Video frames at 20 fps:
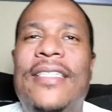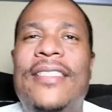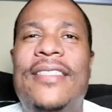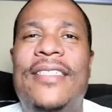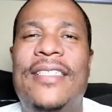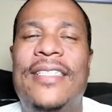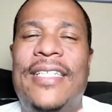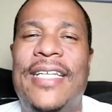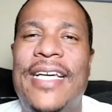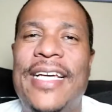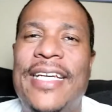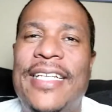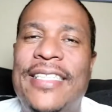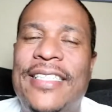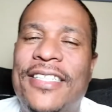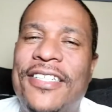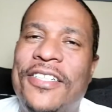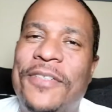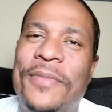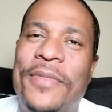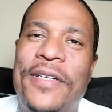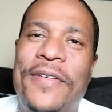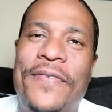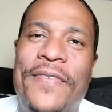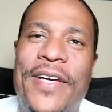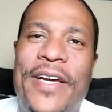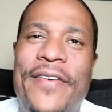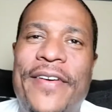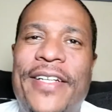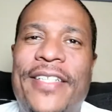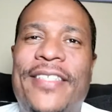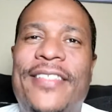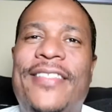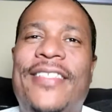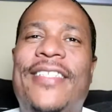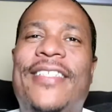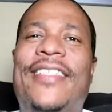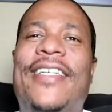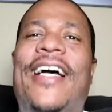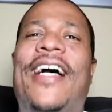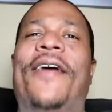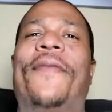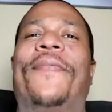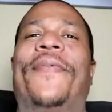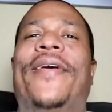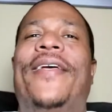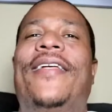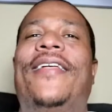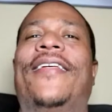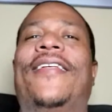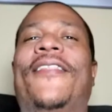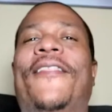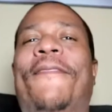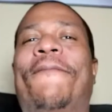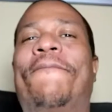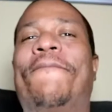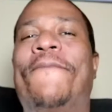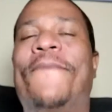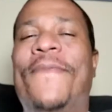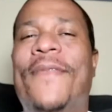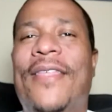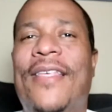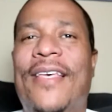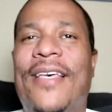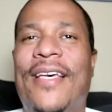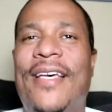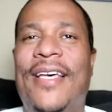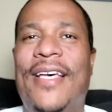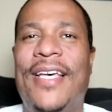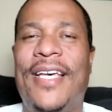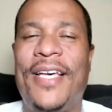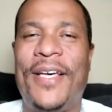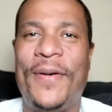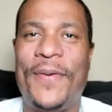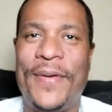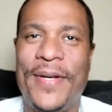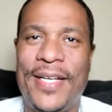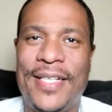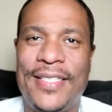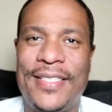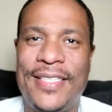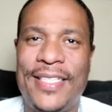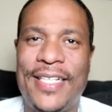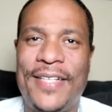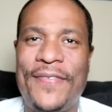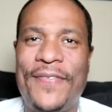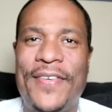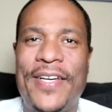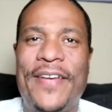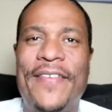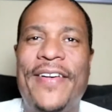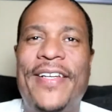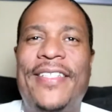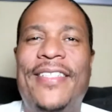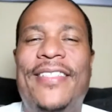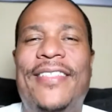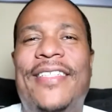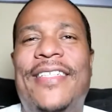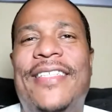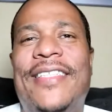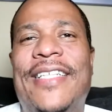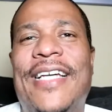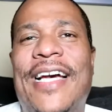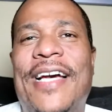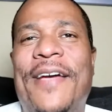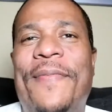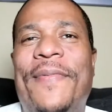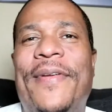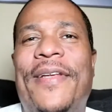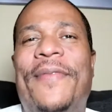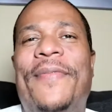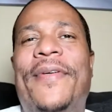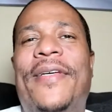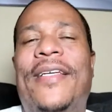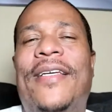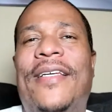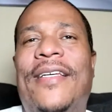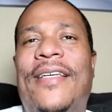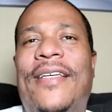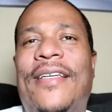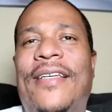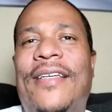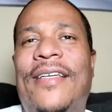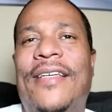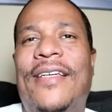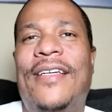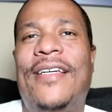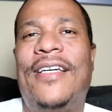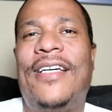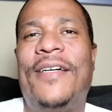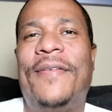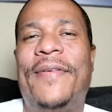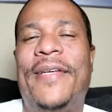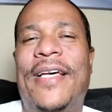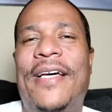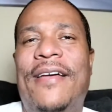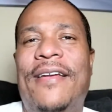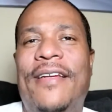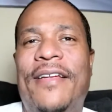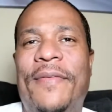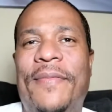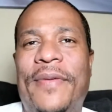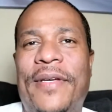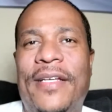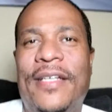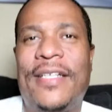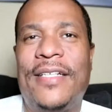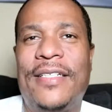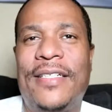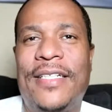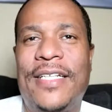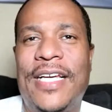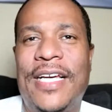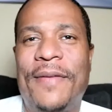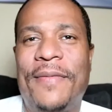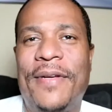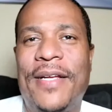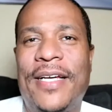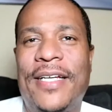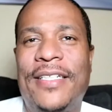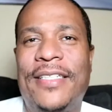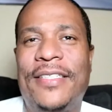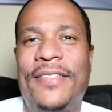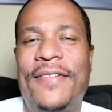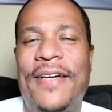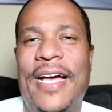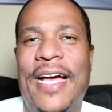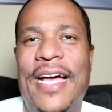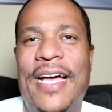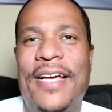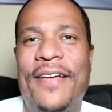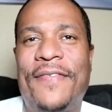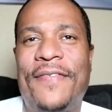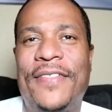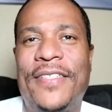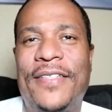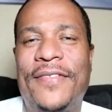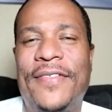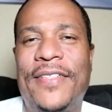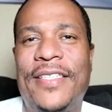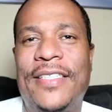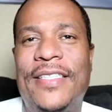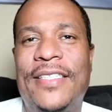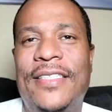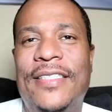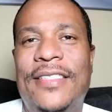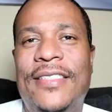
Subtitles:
today is going to be a very interesting topic. And when I say a very interesting topic, let me come down a little bit because the camera like it's too high for some reason.